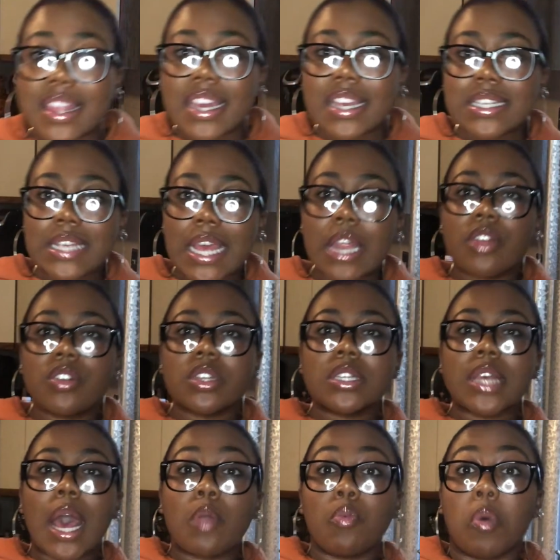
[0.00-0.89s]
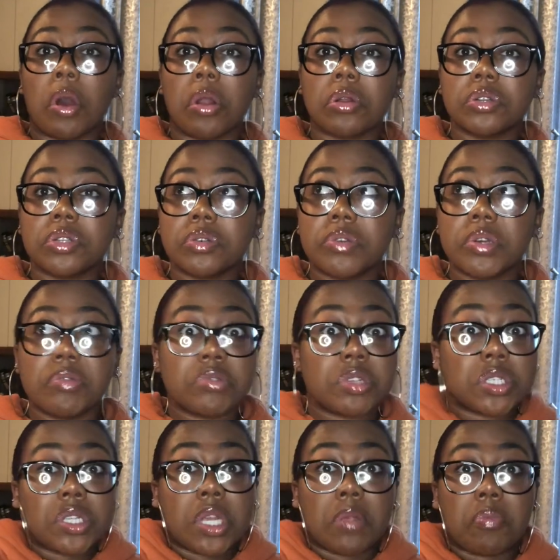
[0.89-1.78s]
this, and you just add water to it, which
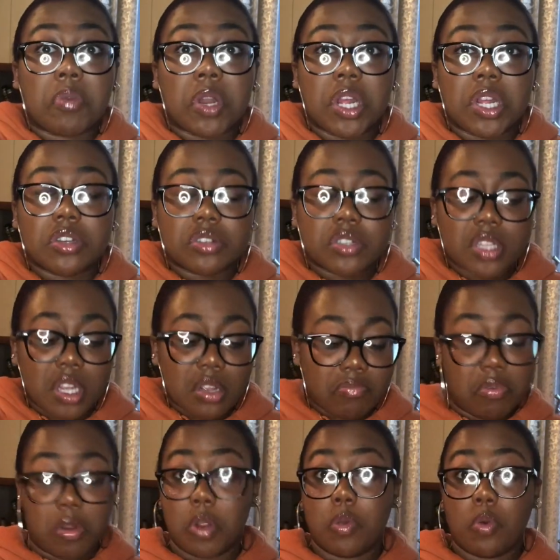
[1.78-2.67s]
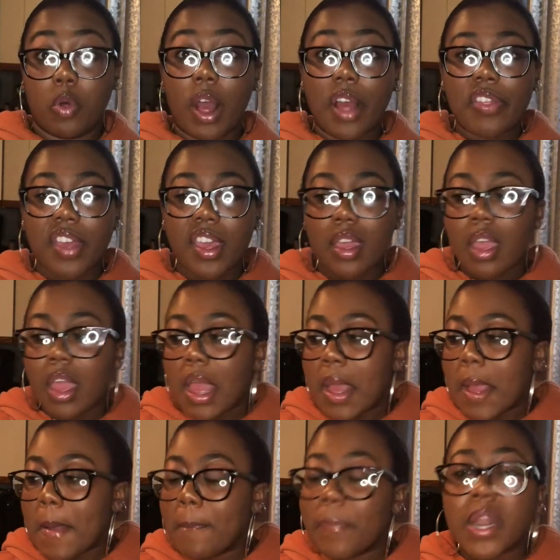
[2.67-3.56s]
is like pretty interesting, pretty cool, I think.
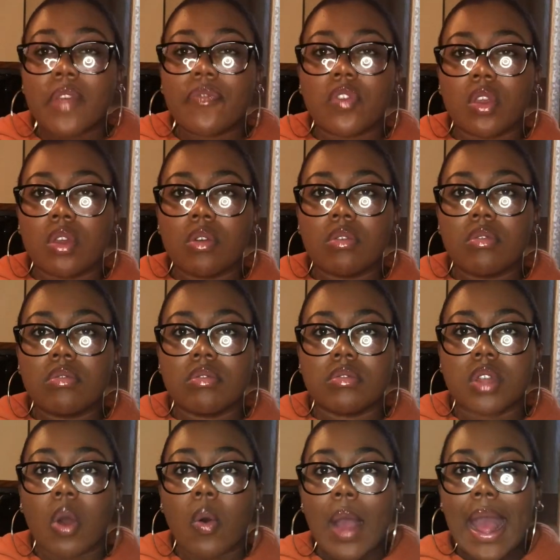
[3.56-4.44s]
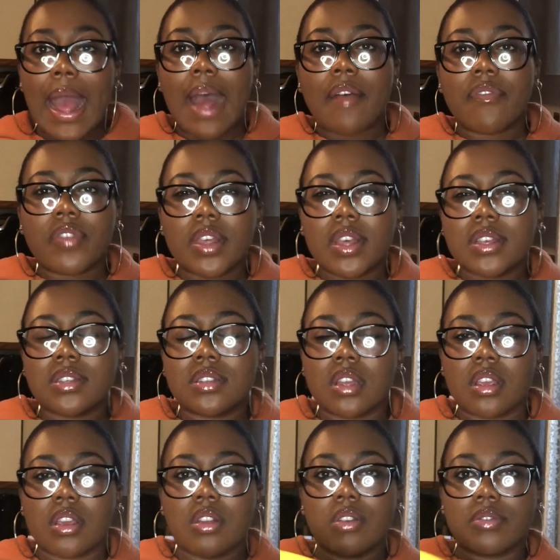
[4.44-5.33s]
But if you don't have this
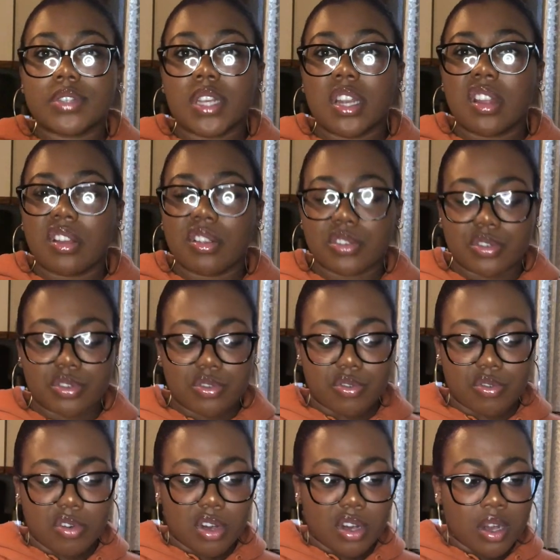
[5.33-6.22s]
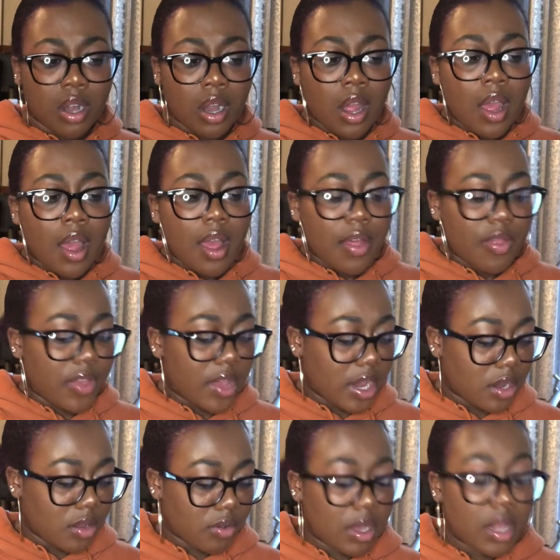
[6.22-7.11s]
and you don't see it in your store,
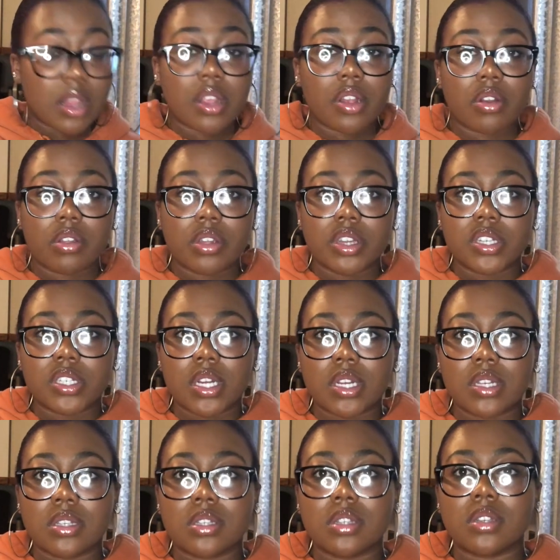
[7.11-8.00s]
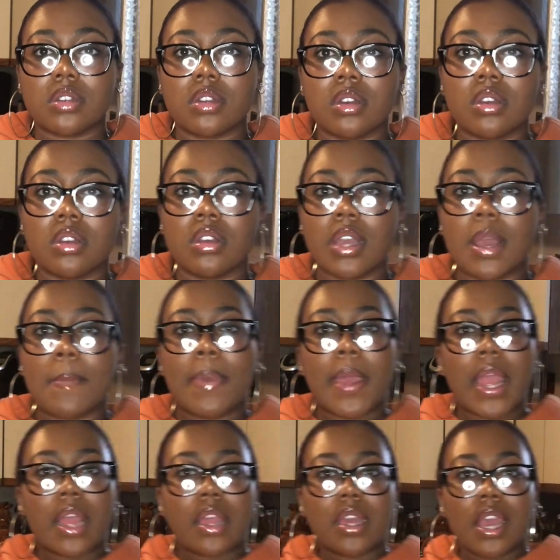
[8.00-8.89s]
then you can literally just get
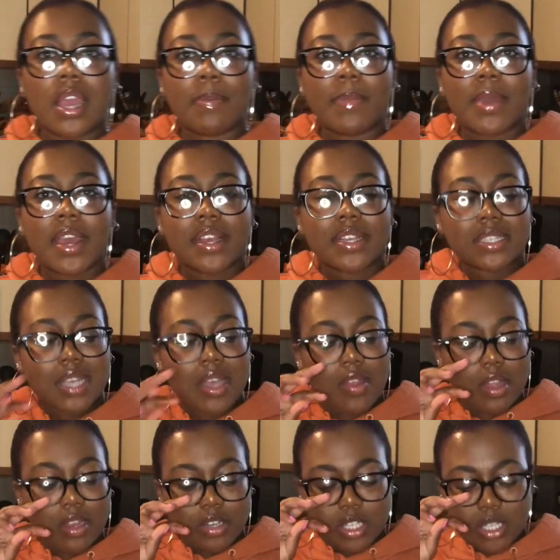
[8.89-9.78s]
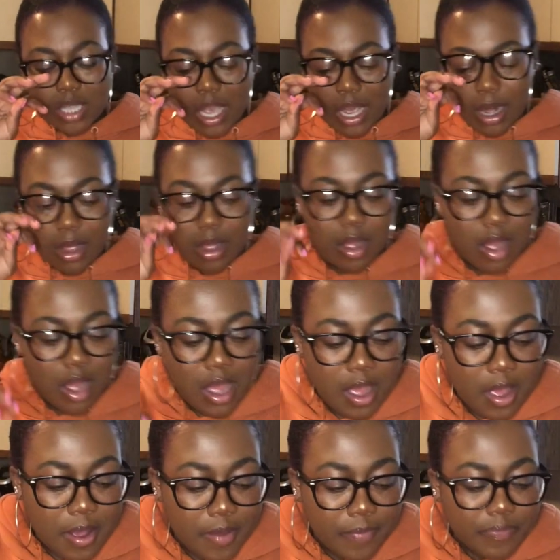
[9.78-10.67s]
pancake mix and then just kind of
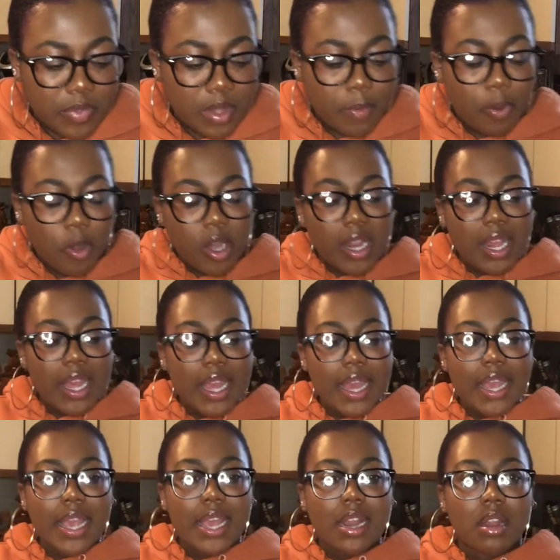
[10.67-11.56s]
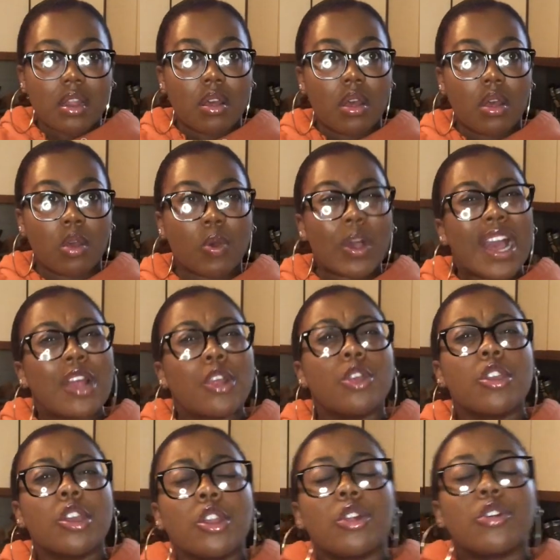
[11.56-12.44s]
put it in.
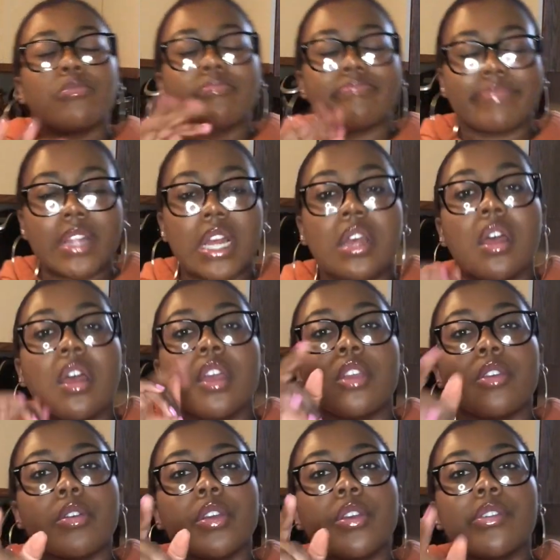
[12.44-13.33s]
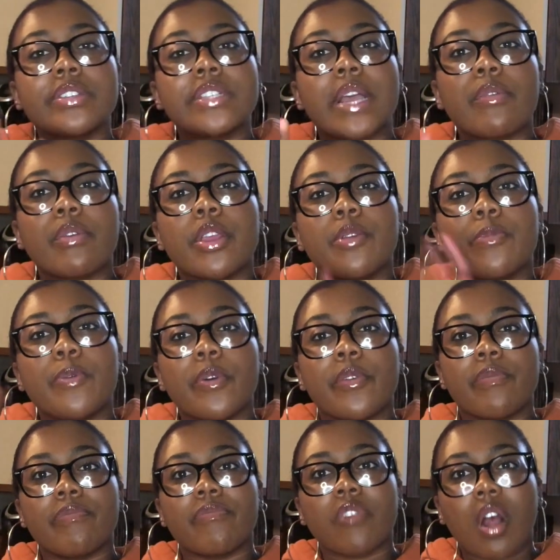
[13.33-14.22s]
You can use like when you
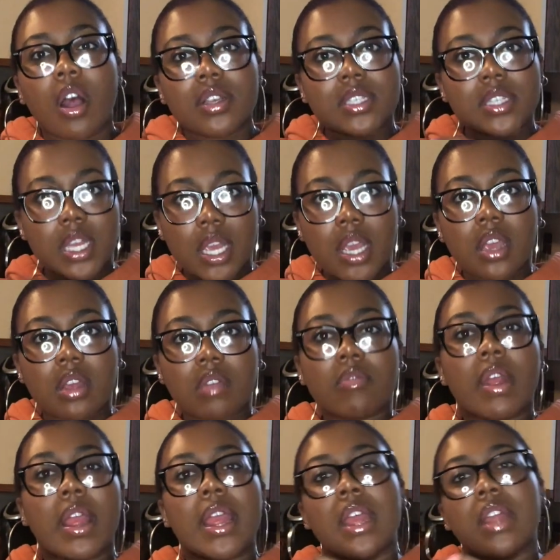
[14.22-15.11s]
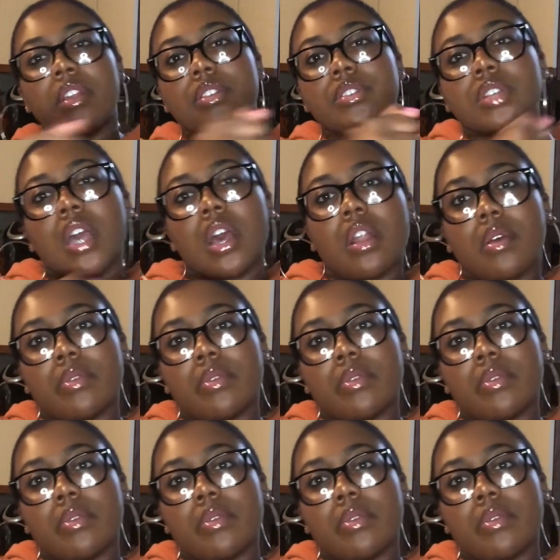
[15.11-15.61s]
put frosting in, right, and just kind